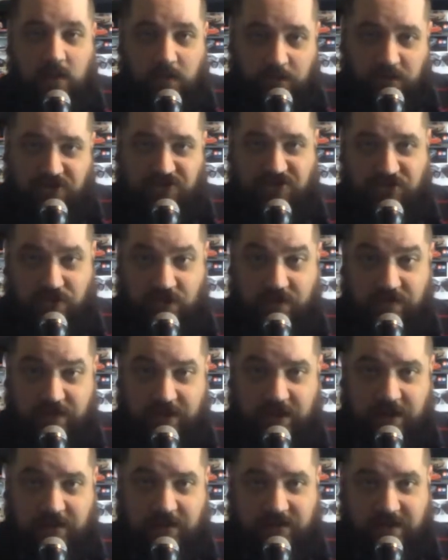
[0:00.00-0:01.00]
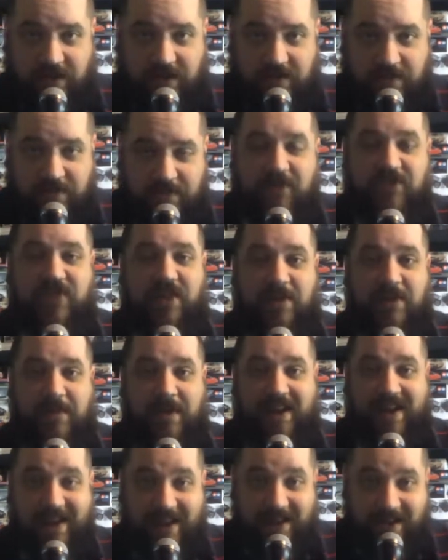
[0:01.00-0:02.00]
real short video today, much like
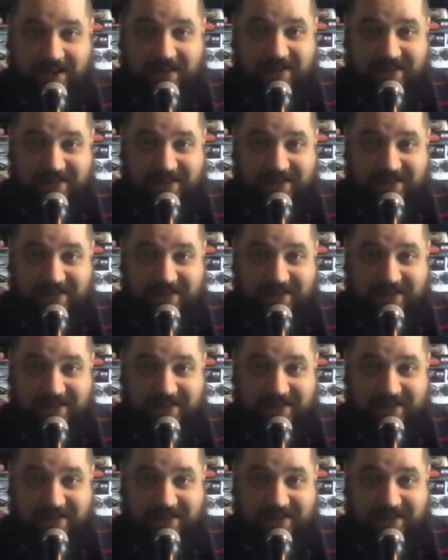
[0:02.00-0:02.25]
my hair.